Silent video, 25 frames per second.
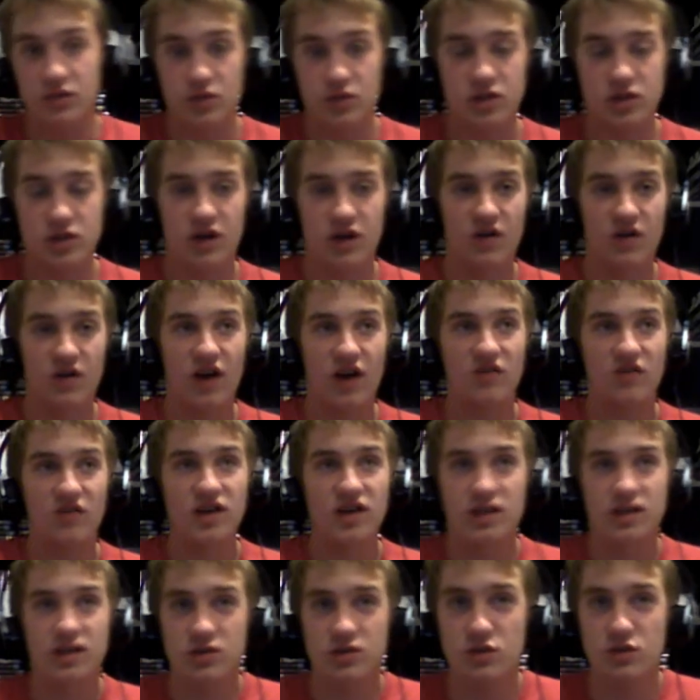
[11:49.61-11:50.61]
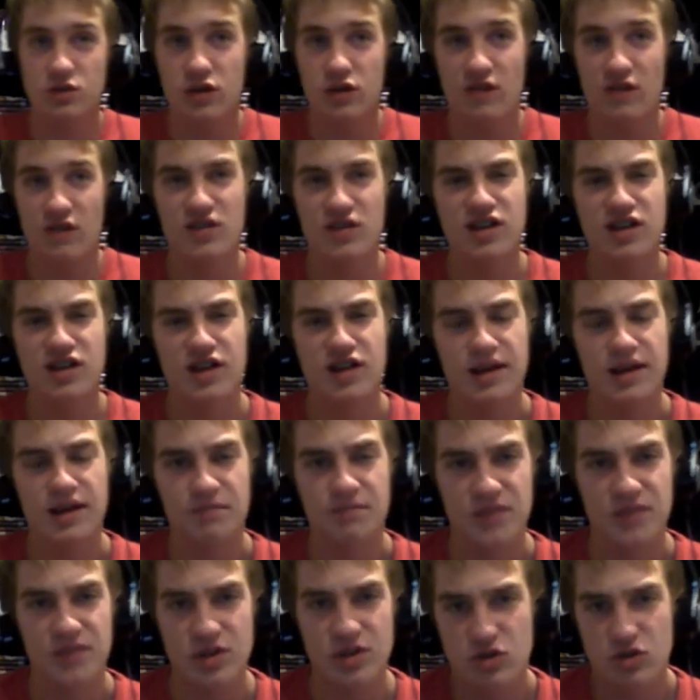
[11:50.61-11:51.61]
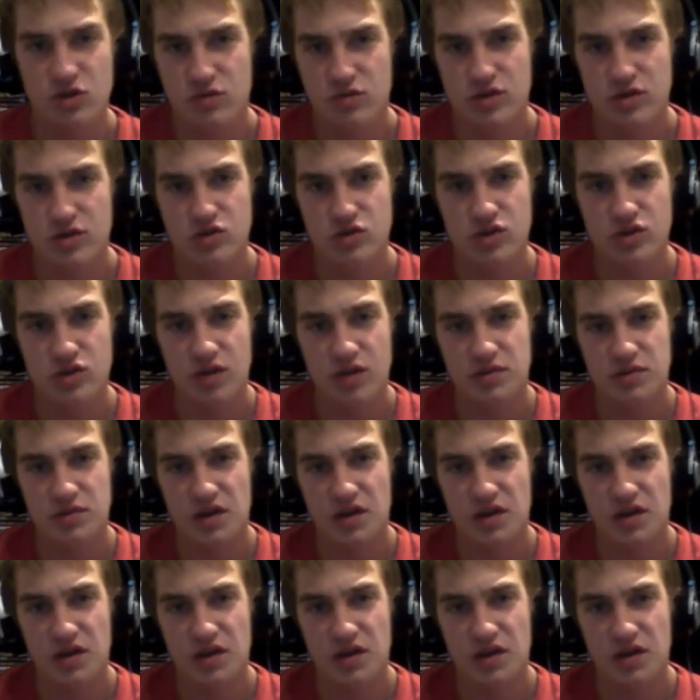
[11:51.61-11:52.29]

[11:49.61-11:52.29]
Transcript: Which I, I think that's cool. I feel like the documentary type.